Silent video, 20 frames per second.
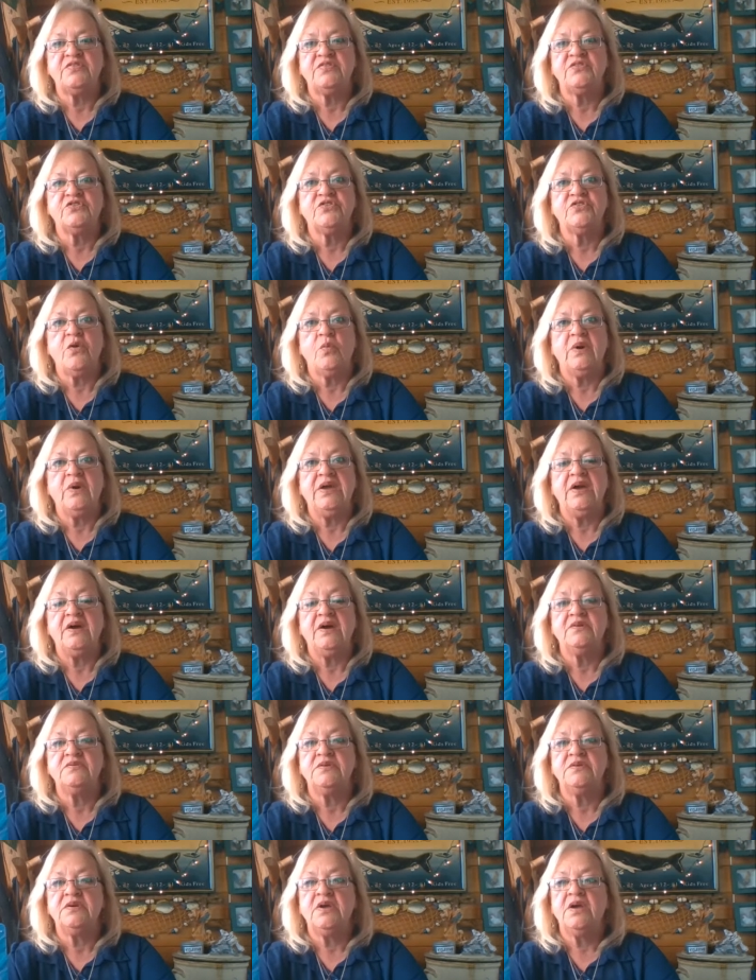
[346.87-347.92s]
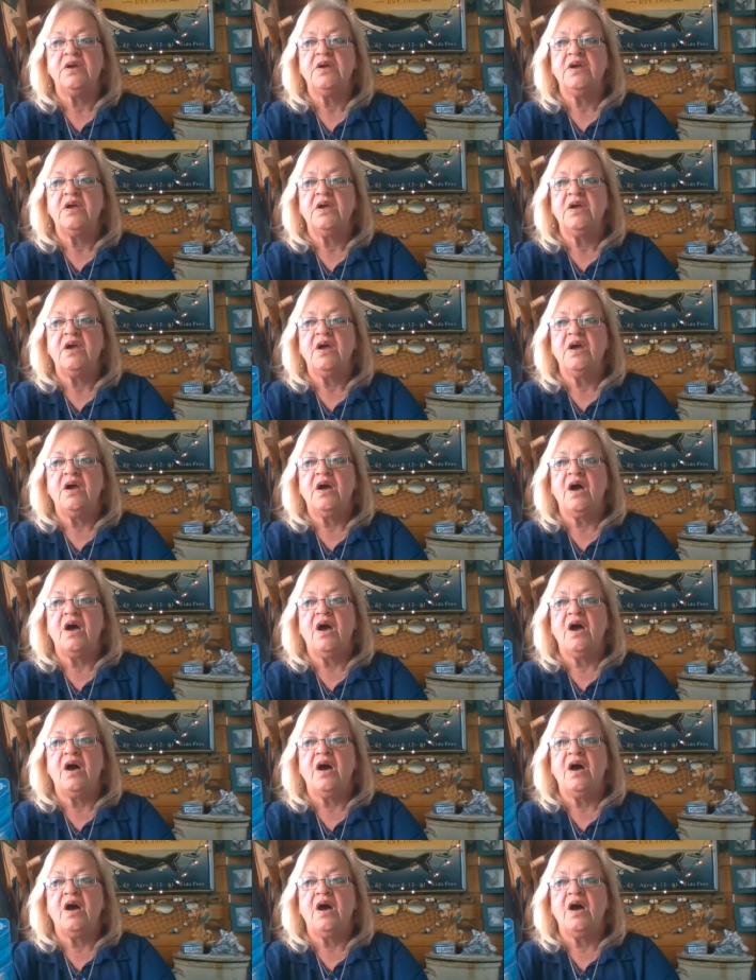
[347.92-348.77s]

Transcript: there's no way out.